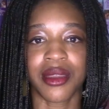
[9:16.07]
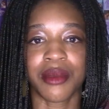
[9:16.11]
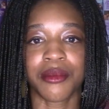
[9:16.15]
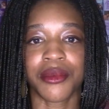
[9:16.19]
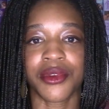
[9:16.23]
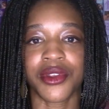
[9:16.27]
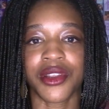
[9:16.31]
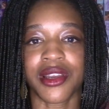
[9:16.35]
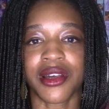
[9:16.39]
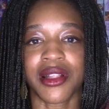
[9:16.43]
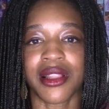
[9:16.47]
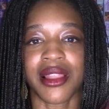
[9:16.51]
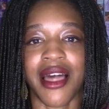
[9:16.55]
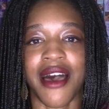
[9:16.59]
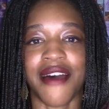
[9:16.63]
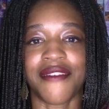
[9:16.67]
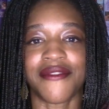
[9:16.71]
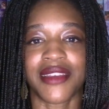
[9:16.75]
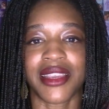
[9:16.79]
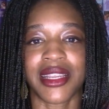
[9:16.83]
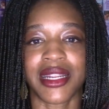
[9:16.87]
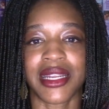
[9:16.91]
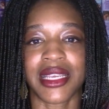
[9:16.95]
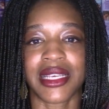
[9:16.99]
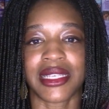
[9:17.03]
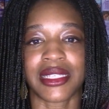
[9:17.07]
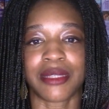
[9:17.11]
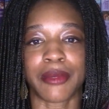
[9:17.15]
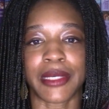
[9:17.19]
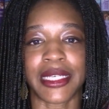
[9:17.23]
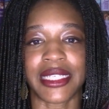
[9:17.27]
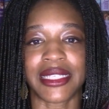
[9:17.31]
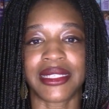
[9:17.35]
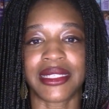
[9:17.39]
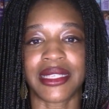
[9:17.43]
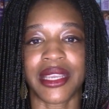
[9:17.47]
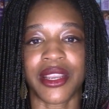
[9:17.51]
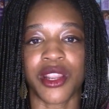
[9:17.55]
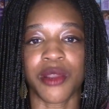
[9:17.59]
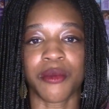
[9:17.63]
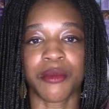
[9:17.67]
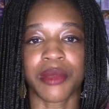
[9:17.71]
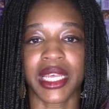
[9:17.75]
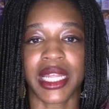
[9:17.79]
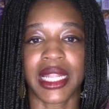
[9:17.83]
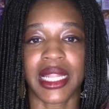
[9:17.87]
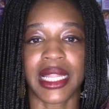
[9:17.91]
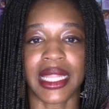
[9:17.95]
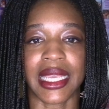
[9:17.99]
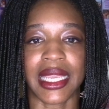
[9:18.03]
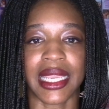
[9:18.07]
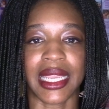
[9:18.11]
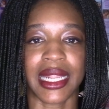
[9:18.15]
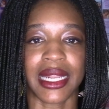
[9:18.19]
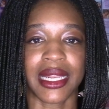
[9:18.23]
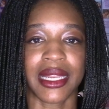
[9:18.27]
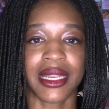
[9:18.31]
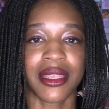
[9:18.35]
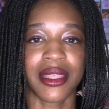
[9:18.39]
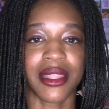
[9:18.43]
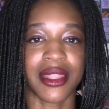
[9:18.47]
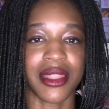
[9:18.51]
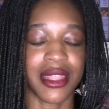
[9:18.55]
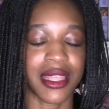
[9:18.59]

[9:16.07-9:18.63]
Number 11 is by Sarah McLean.